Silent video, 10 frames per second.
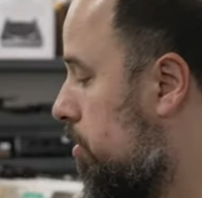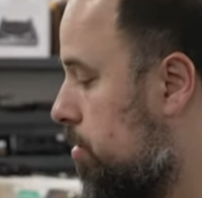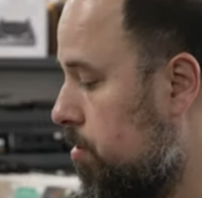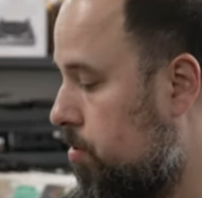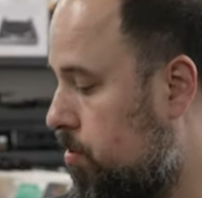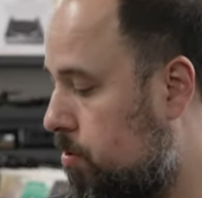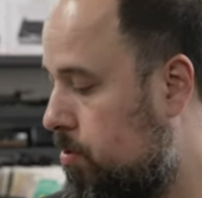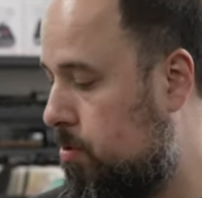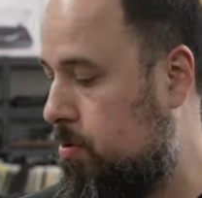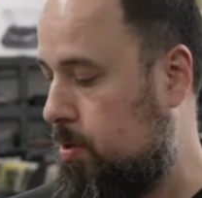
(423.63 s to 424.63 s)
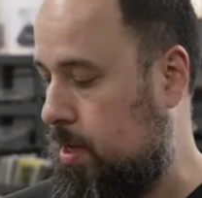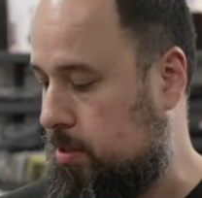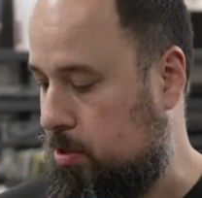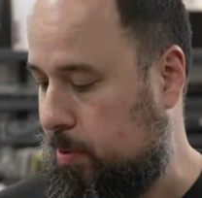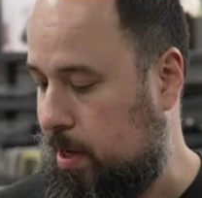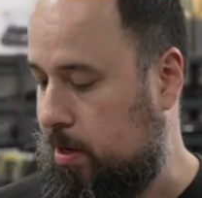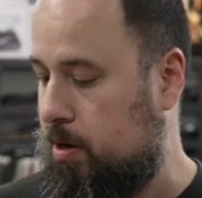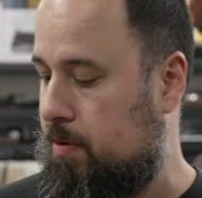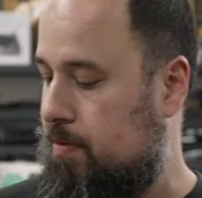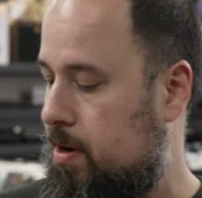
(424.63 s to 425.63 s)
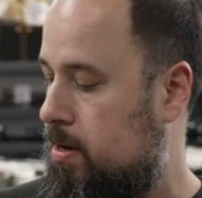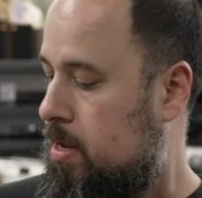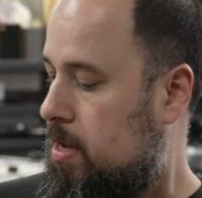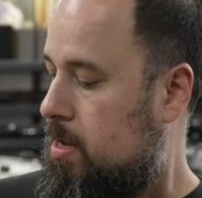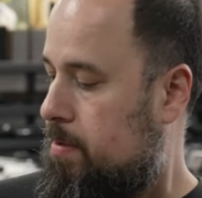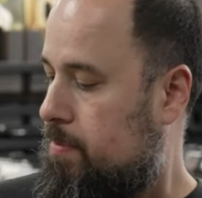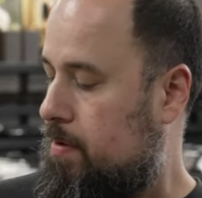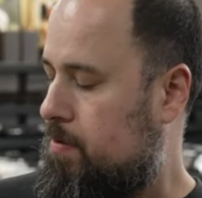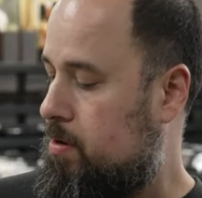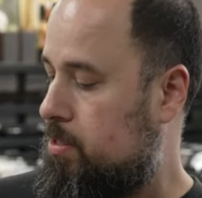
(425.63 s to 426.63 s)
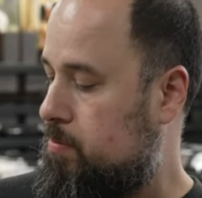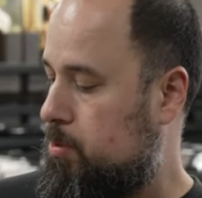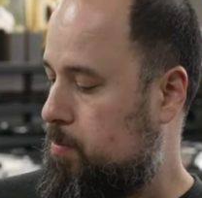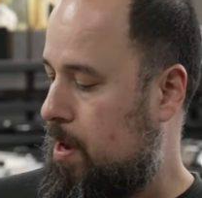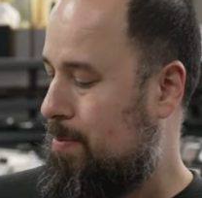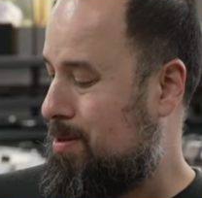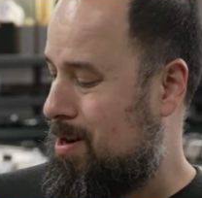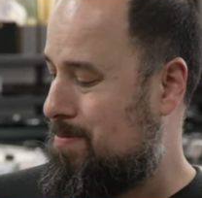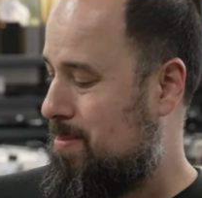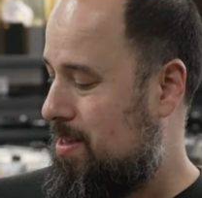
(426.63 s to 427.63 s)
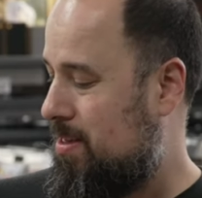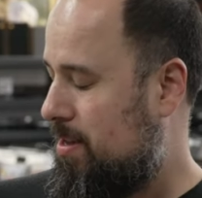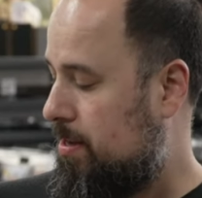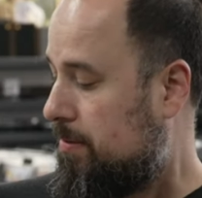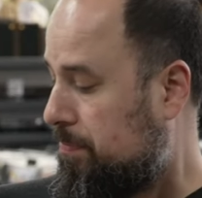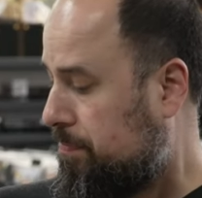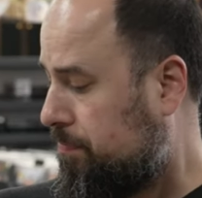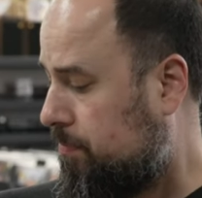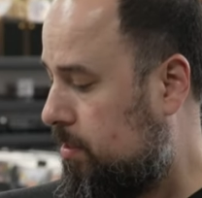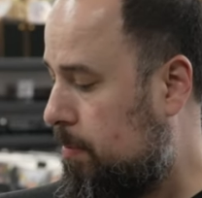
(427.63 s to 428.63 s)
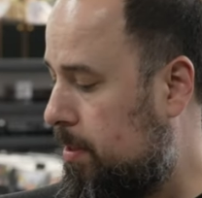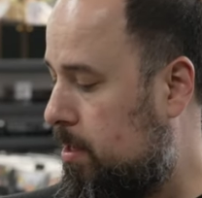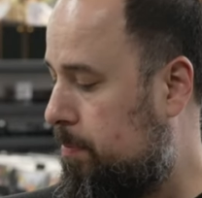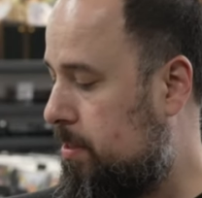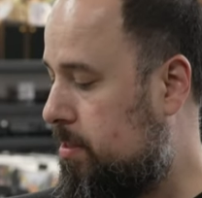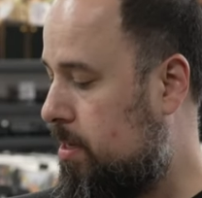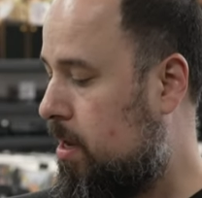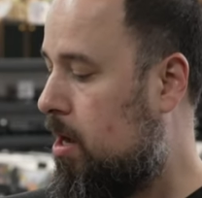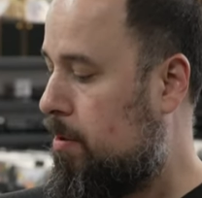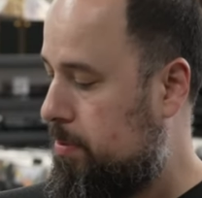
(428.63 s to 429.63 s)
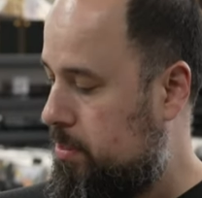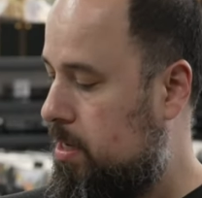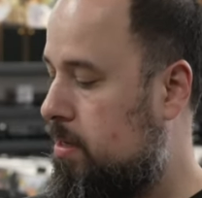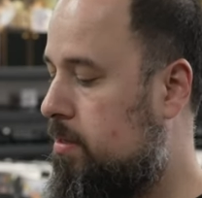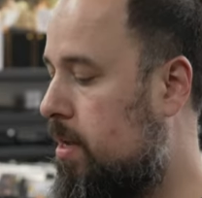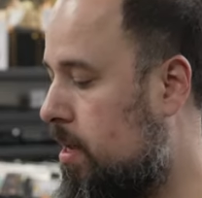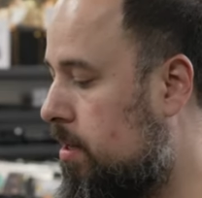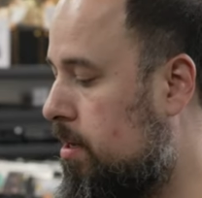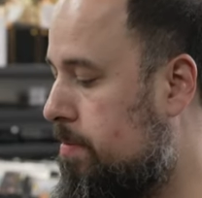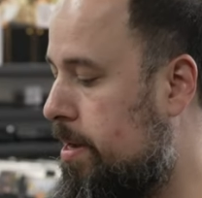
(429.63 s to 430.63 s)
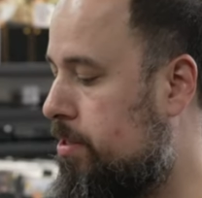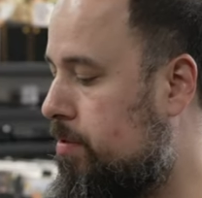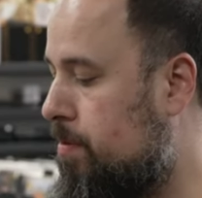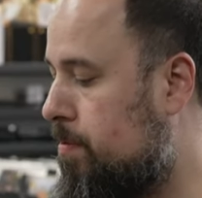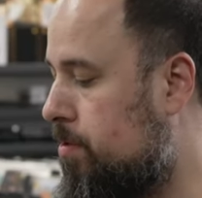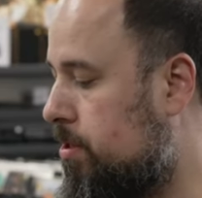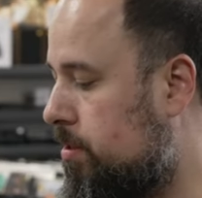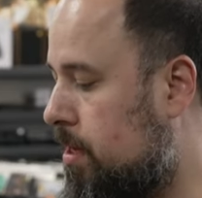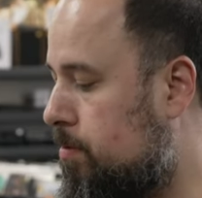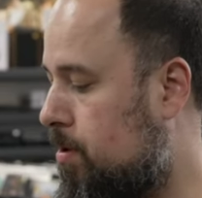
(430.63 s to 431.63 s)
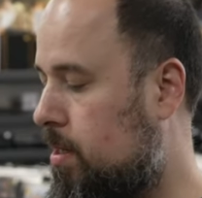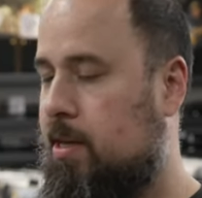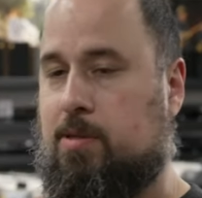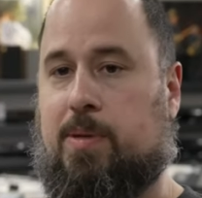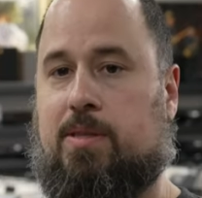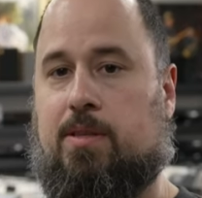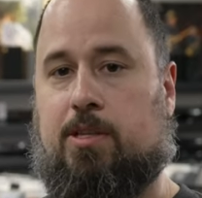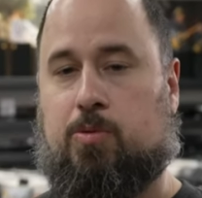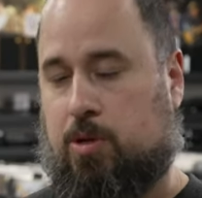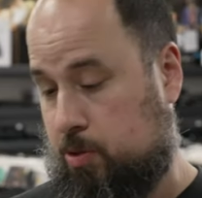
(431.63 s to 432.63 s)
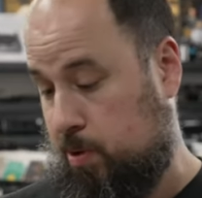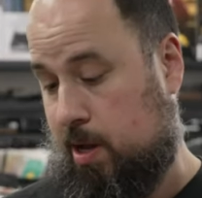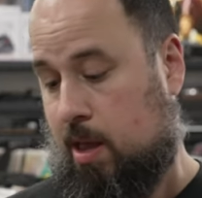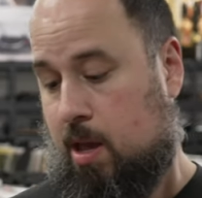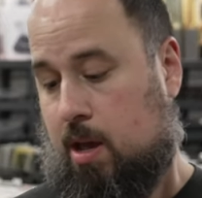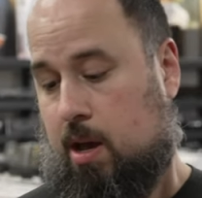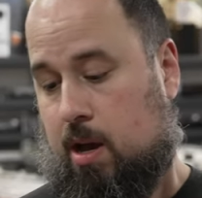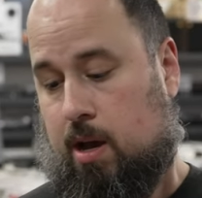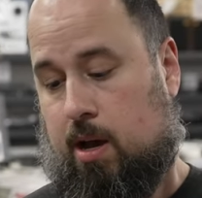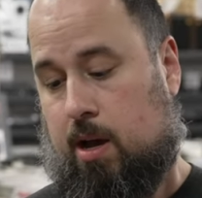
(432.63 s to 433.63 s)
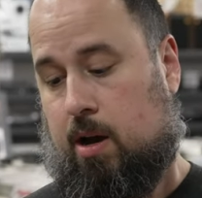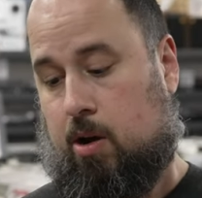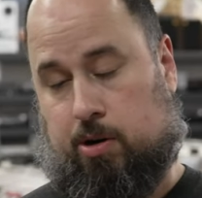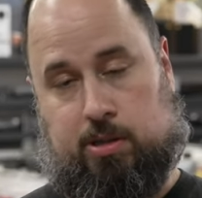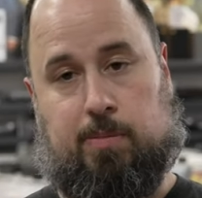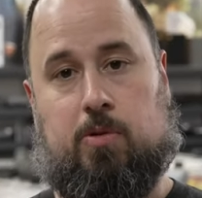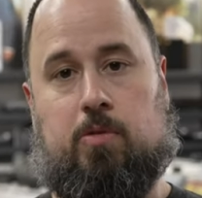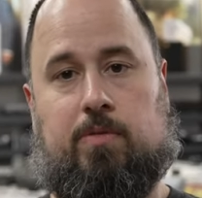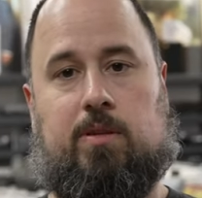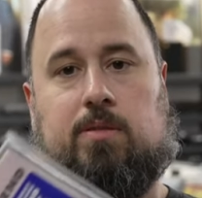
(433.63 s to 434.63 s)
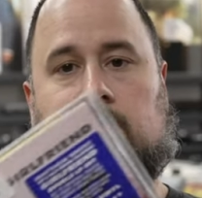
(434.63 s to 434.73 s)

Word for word: So, okay, so we got Girlfriend, by far his most popular album, I think double LP set, 100% analog master from the original tapes. Ryan K. Smith did this one as well. Artist approved.